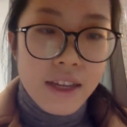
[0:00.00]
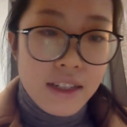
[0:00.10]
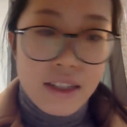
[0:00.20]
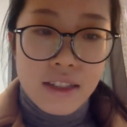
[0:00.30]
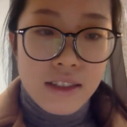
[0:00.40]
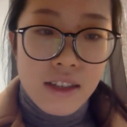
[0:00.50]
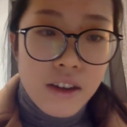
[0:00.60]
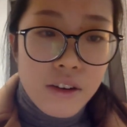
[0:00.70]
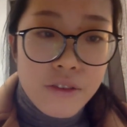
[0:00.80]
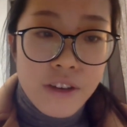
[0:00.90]
click the
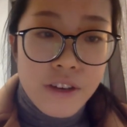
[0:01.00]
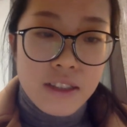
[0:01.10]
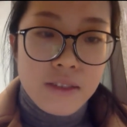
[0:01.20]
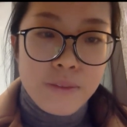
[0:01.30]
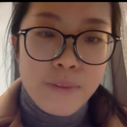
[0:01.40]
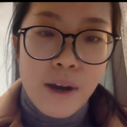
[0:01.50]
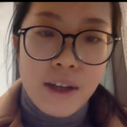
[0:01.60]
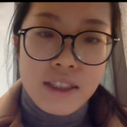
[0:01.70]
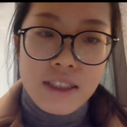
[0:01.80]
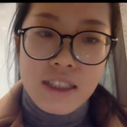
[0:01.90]
Go Fast
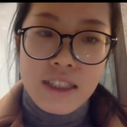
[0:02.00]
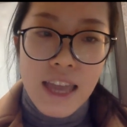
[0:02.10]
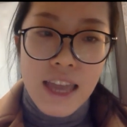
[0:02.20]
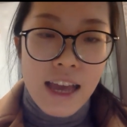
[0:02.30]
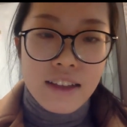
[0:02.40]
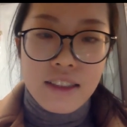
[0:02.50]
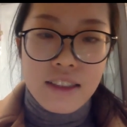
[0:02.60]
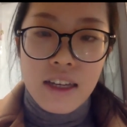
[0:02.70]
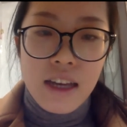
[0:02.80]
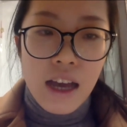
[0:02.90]
button and
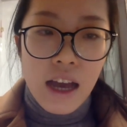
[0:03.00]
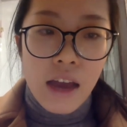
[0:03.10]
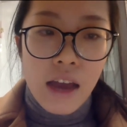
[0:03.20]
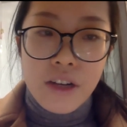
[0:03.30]
I will